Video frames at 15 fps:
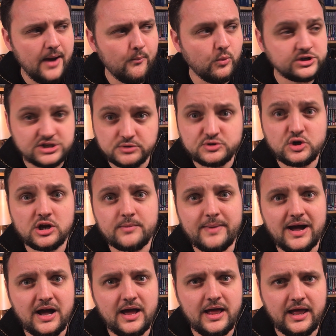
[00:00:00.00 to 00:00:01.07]
which I'll talk
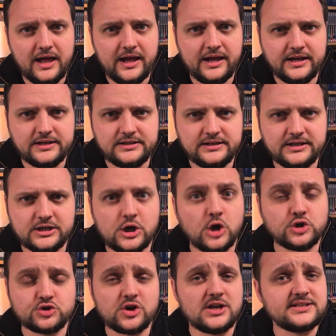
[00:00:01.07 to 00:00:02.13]
about
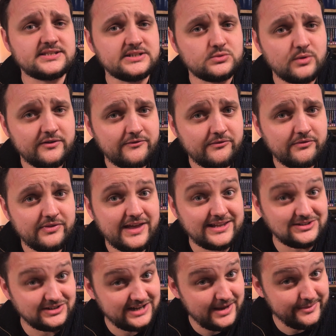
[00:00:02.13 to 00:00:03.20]
contrasted with their
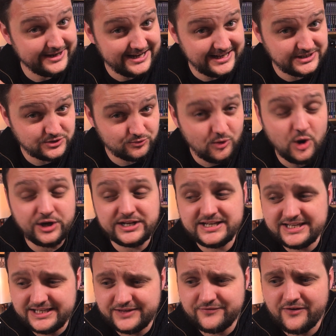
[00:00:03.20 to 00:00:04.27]
dynamic later on.
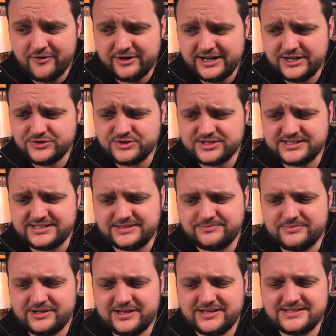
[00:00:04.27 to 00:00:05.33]
It's very interesting
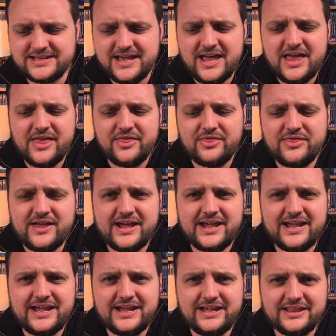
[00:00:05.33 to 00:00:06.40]
because
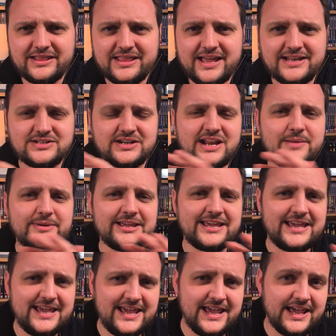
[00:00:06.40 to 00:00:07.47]
their dynamic
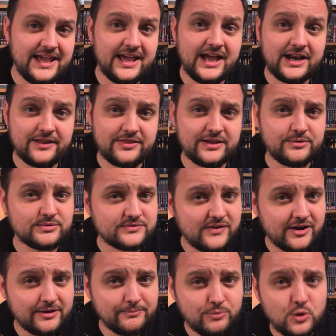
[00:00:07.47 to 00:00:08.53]
here, and I think it was
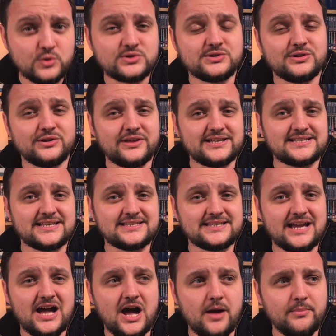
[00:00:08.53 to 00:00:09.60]
very important that they set
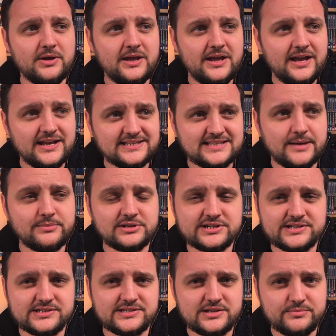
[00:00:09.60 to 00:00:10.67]
it up,
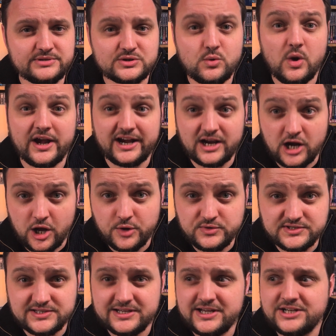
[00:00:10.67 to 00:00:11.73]
establishes them as quite
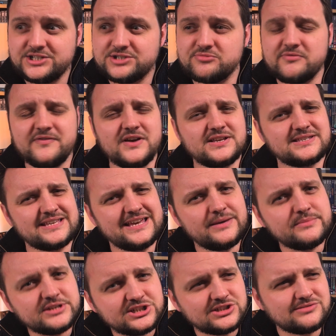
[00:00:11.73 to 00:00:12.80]
close. She refers to
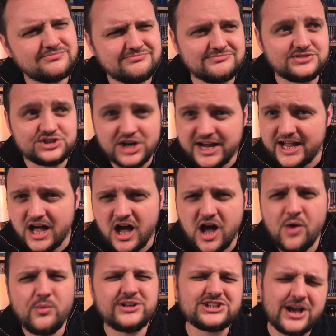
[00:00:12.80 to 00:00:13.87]
him as JR,
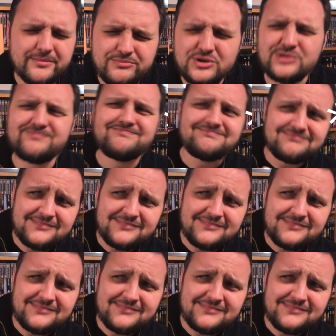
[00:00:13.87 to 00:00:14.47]
which I'm